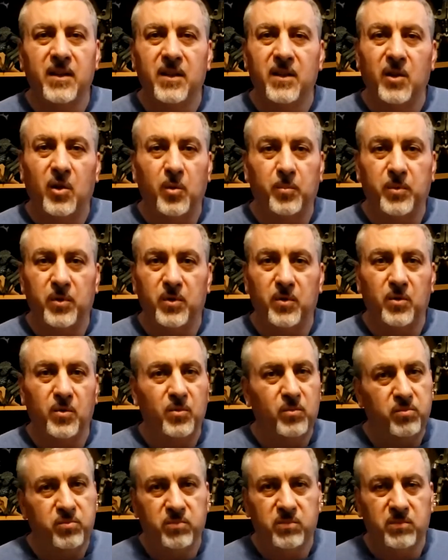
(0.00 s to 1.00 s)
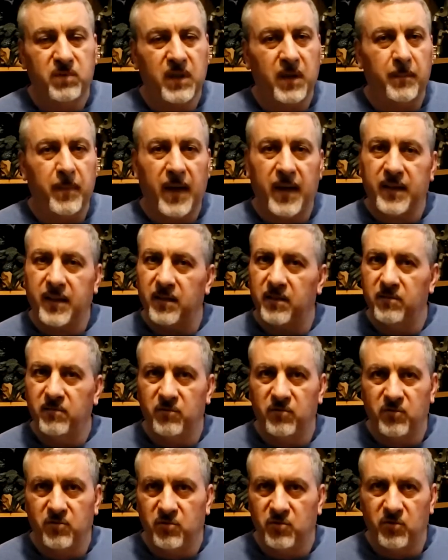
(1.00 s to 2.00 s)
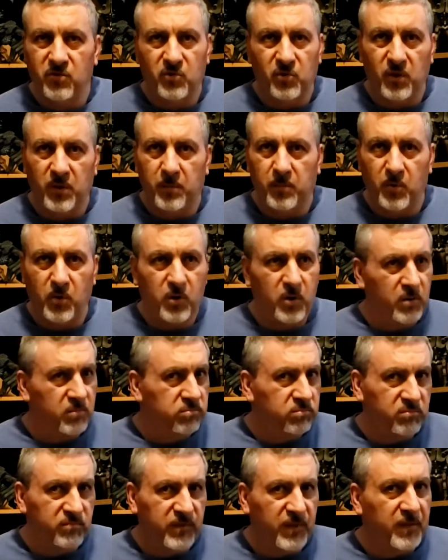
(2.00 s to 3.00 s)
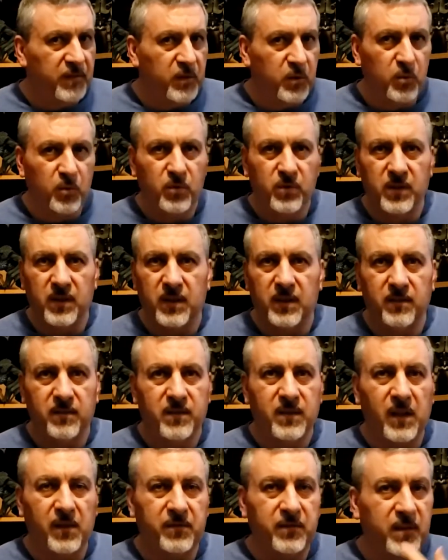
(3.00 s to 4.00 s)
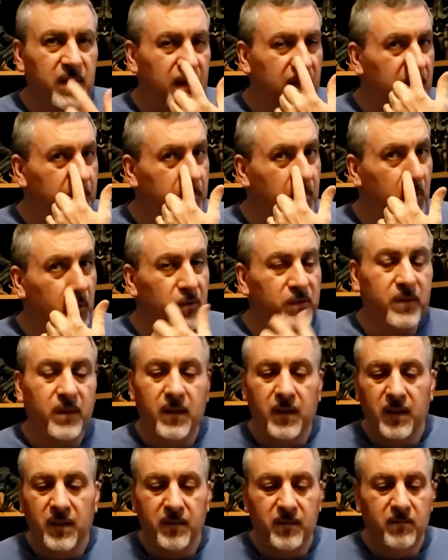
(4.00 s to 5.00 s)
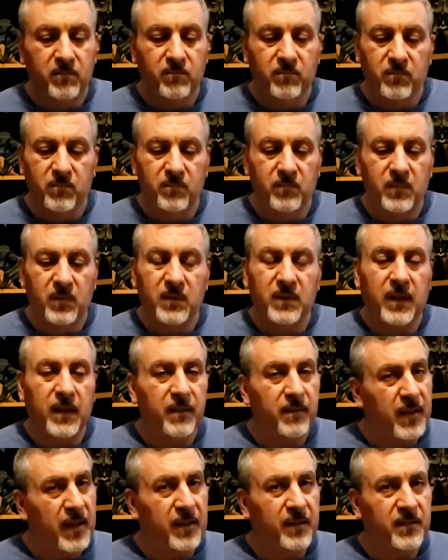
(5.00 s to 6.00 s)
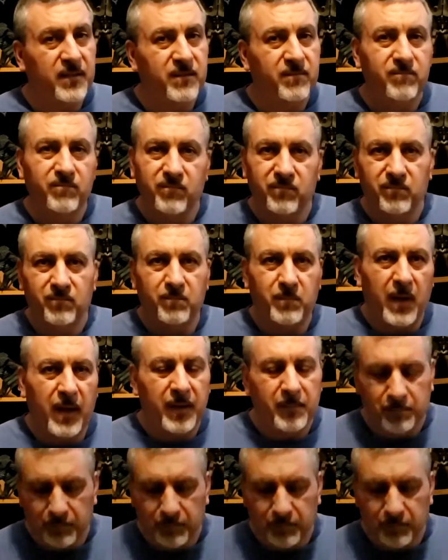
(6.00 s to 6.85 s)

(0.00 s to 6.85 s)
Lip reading: hope you come back and enjoy more reviews and stuff that I post. Thanks. Bye.